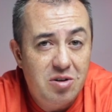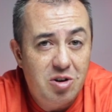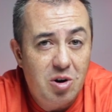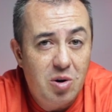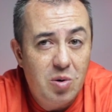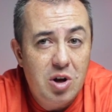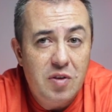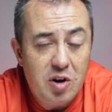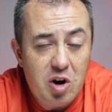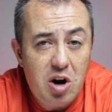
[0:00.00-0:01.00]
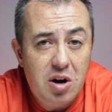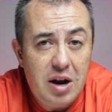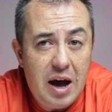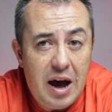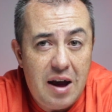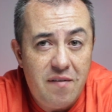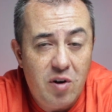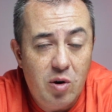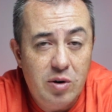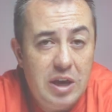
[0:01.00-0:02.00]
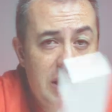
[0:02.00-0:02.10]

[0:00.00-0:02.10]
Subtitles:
So the current iPhone